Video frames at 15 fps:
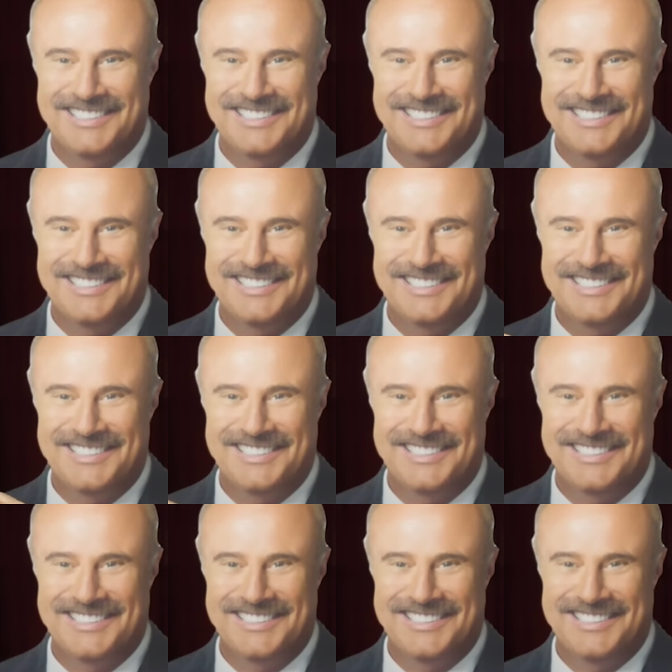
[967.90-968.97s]

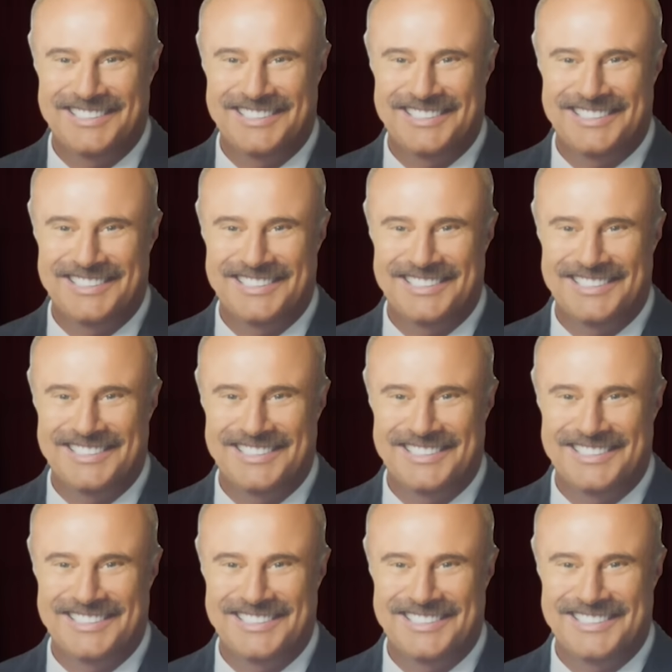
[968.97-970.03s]

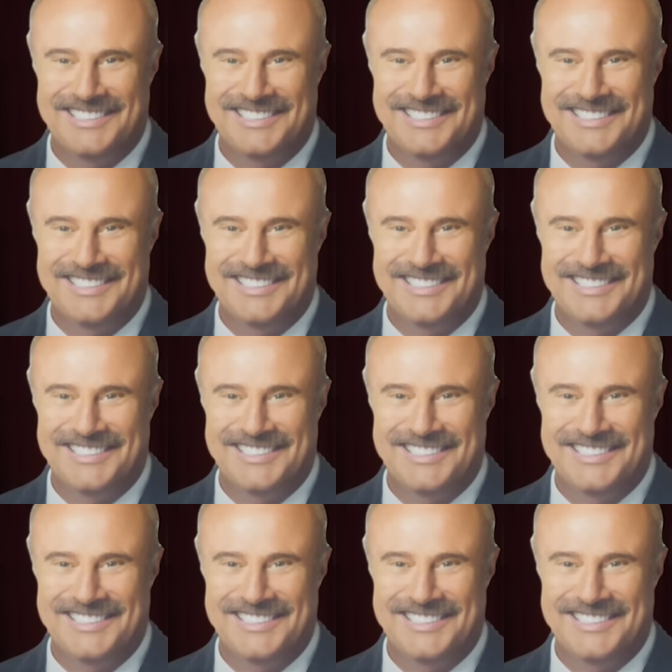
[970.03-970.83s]
The person shown says nothing.